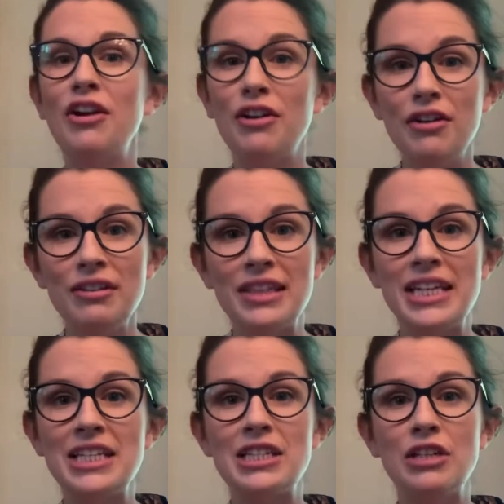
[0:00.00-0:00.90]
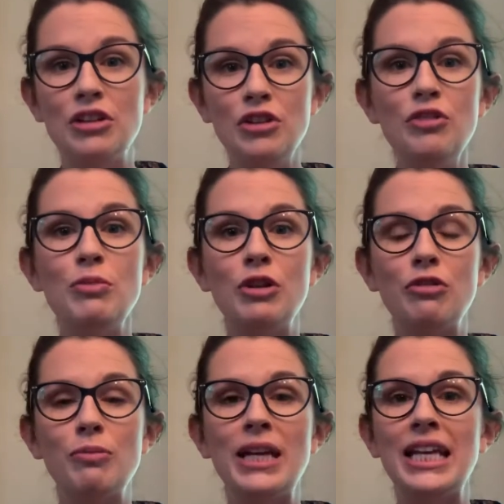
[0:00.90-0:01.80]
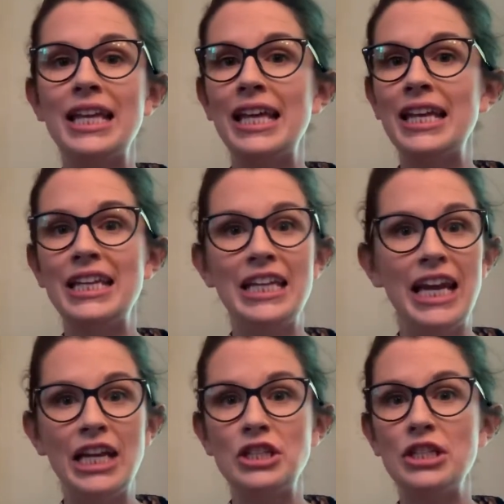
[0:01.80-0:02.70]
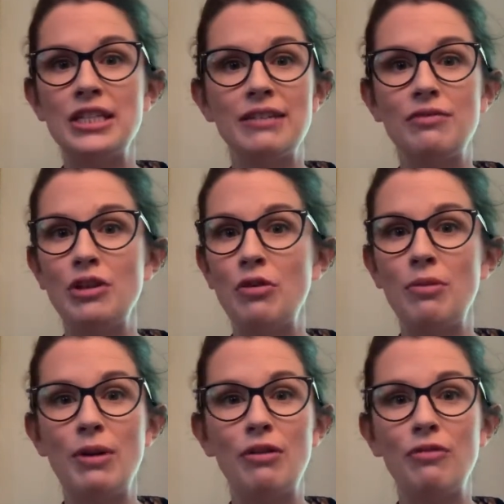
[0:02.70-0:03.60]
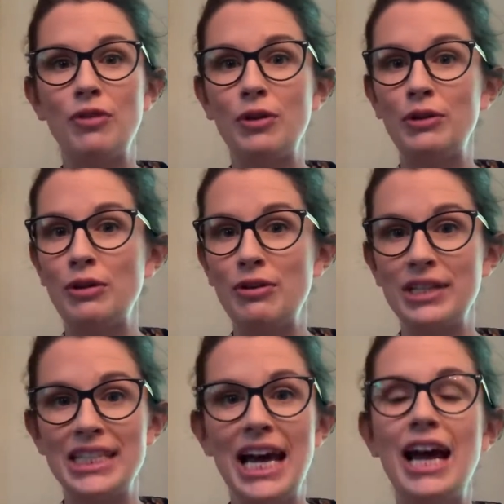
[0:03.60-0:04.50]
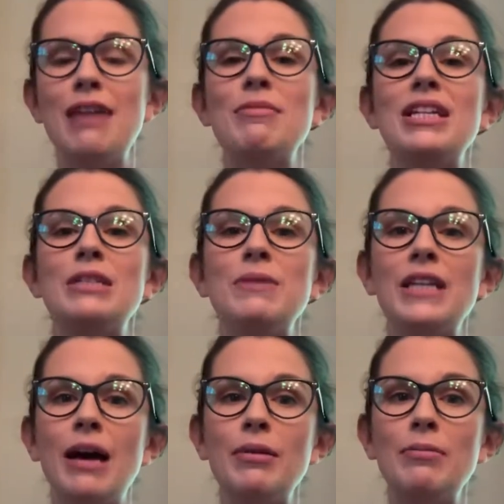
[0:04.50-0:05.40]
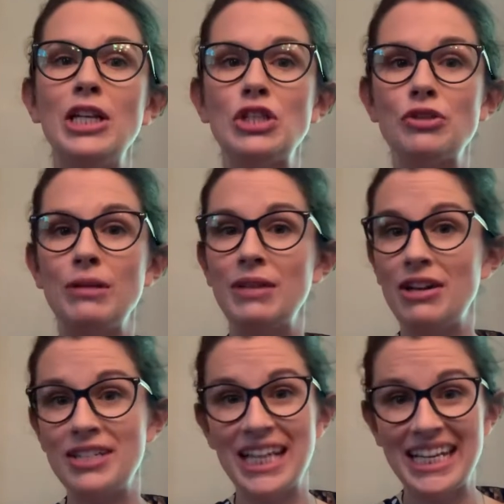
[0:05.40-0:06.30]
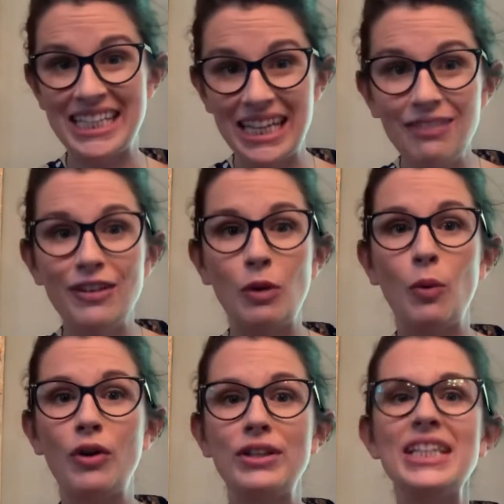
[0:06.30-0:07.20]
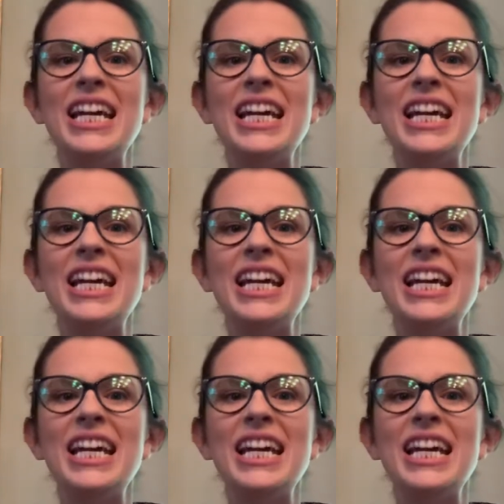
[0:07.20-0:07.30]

Earthing is a new movement that the ancients have known about for a long time, but it's becoming mainstream in our scientific world.